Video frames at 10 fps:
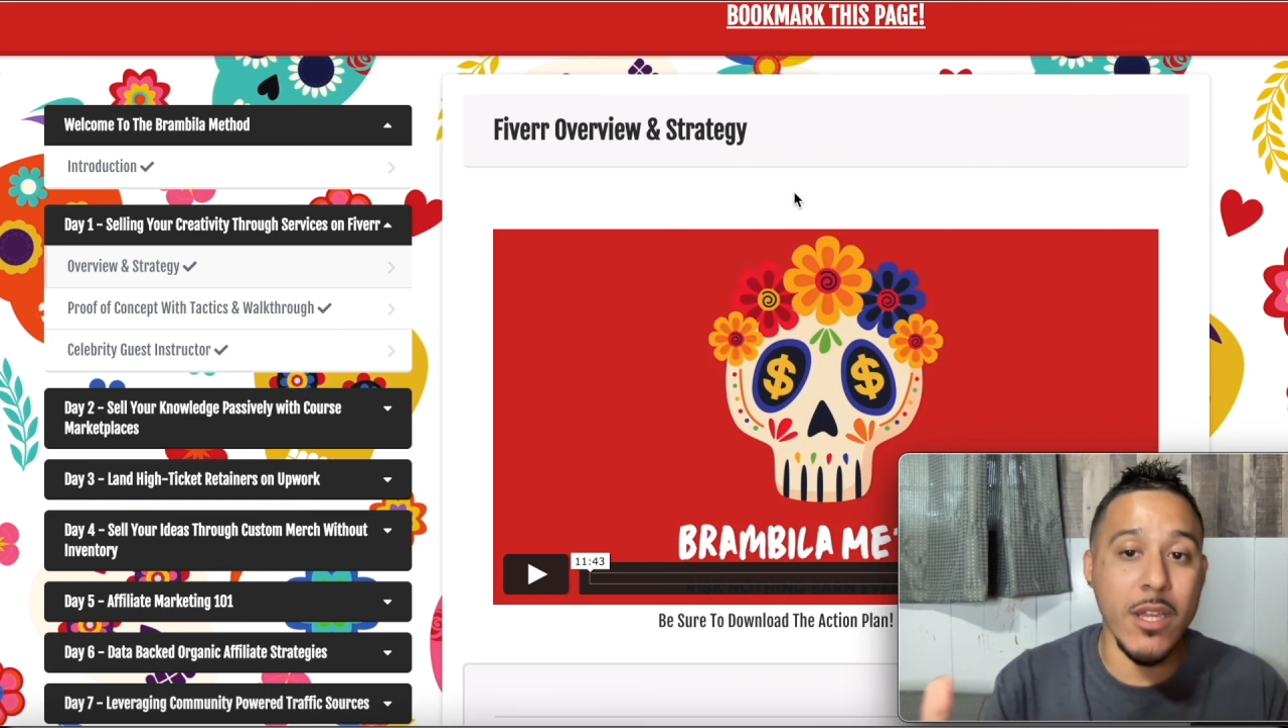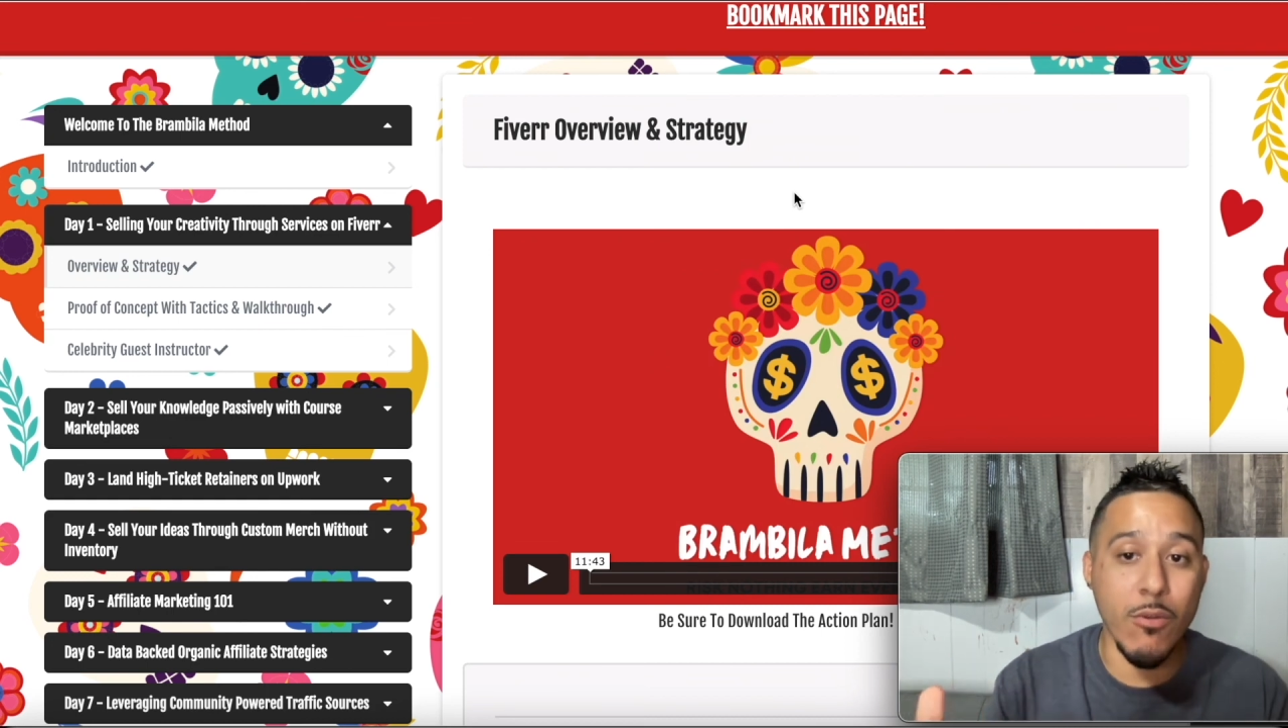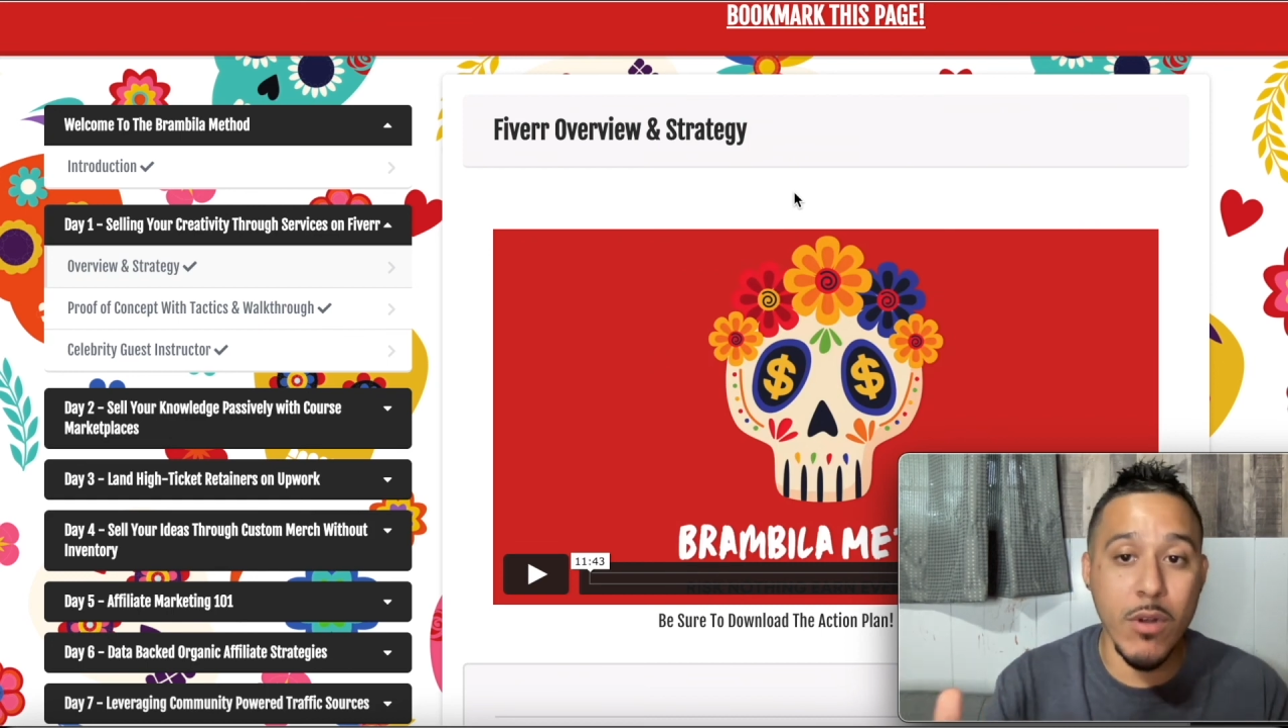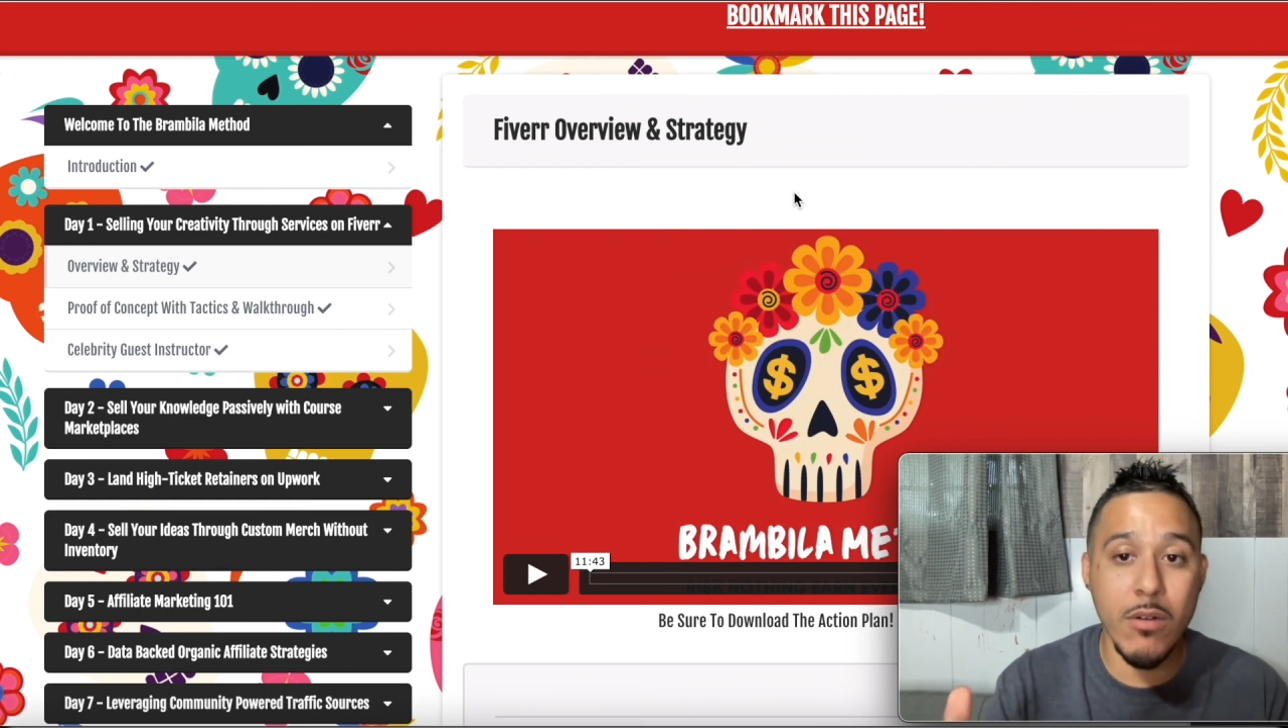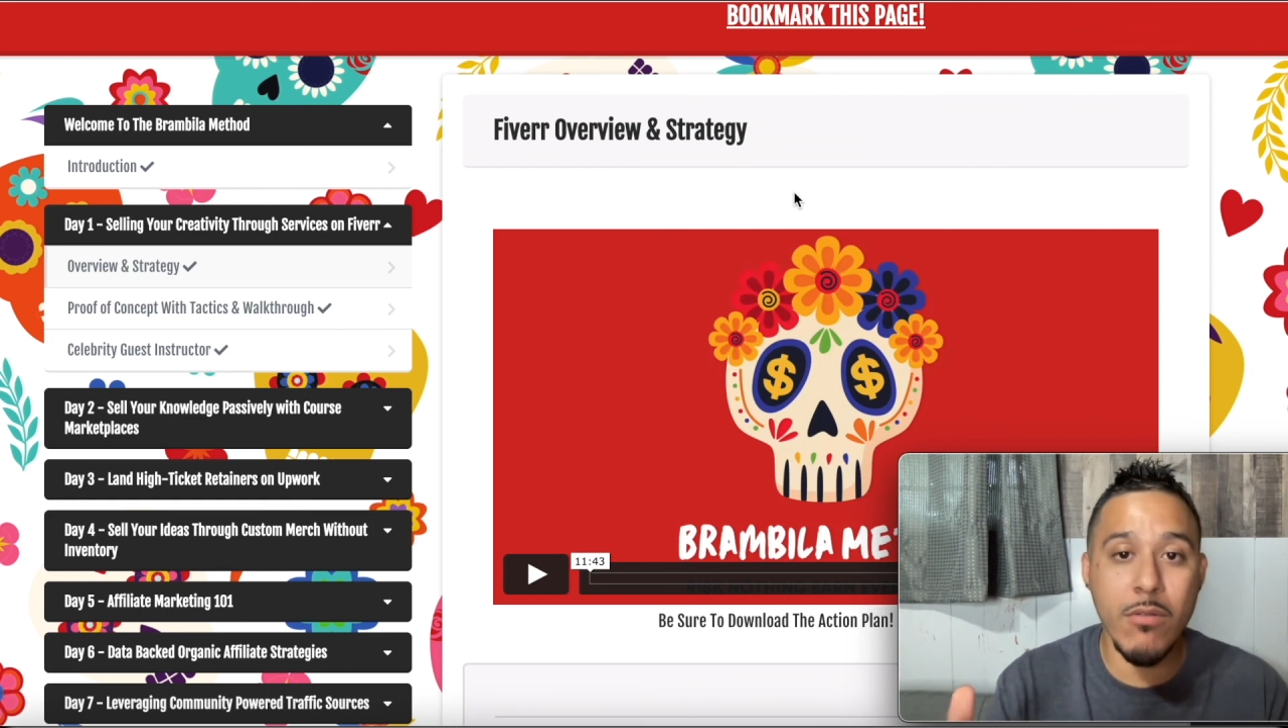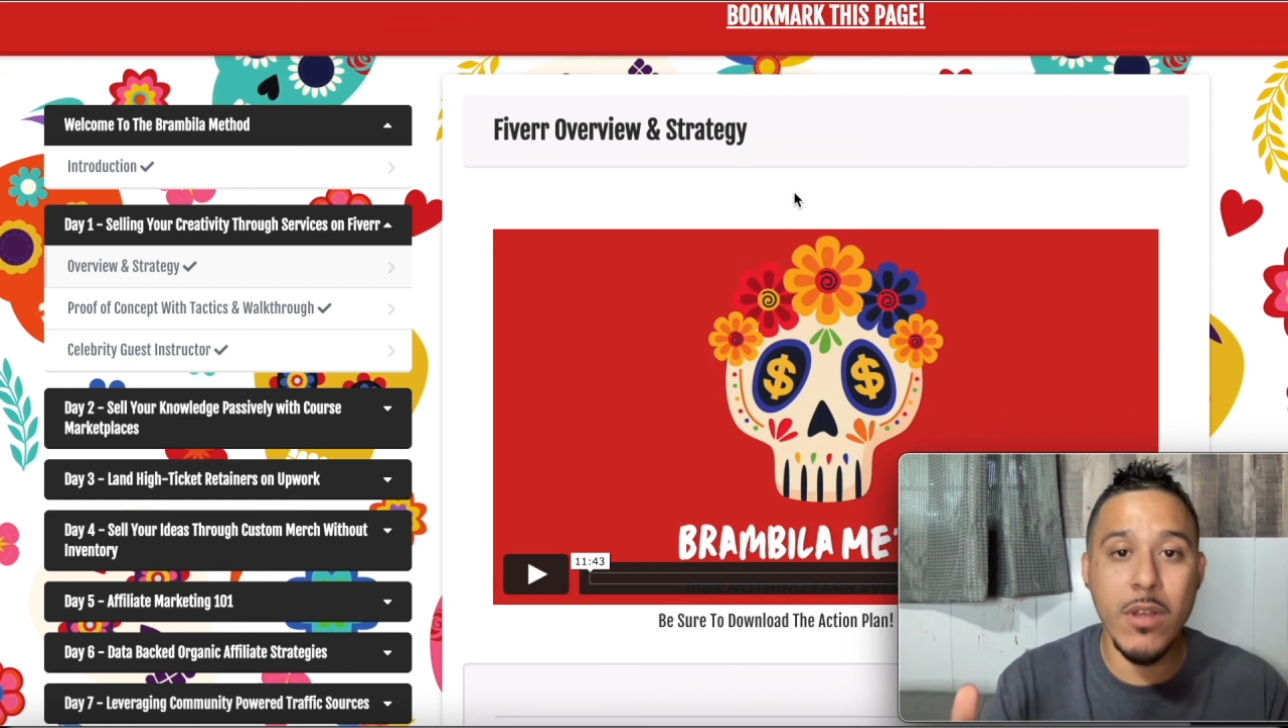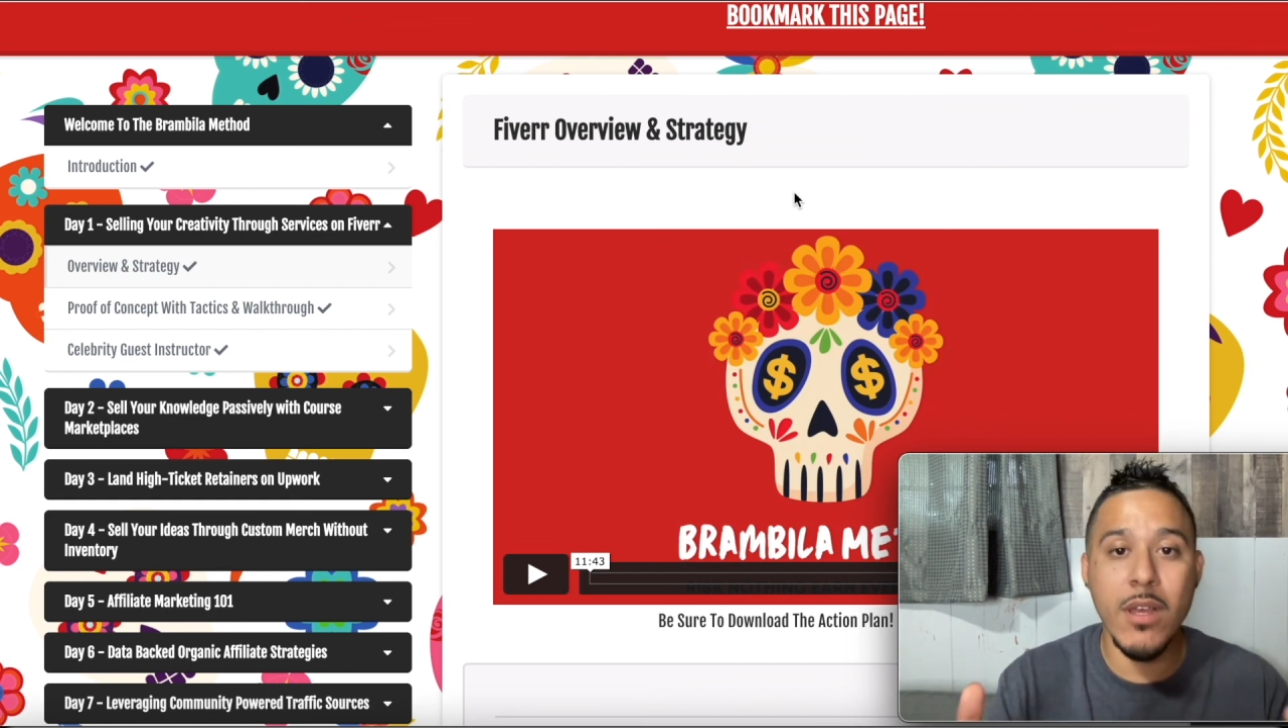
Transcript: grow.